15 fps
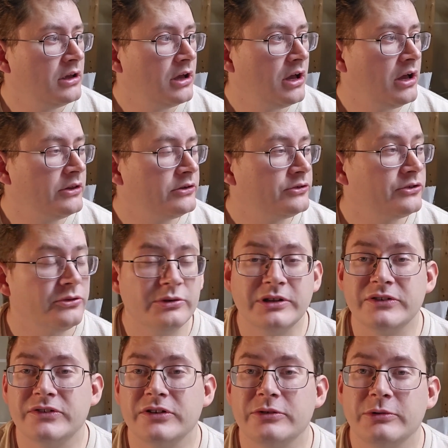Other suit
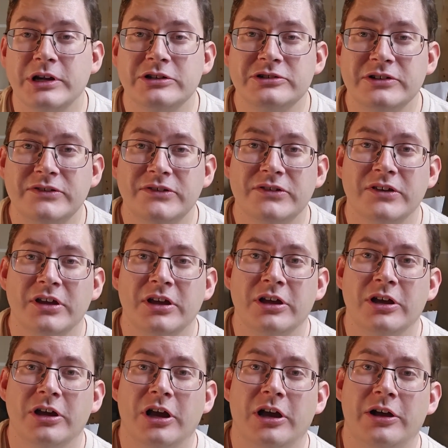considerations,
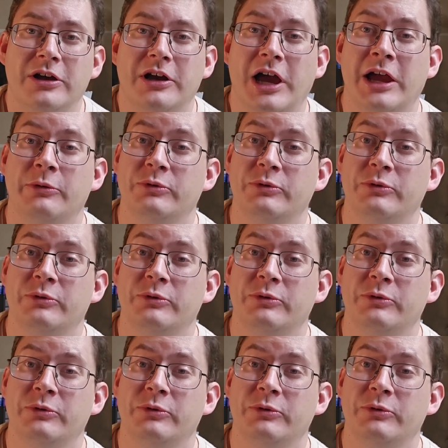I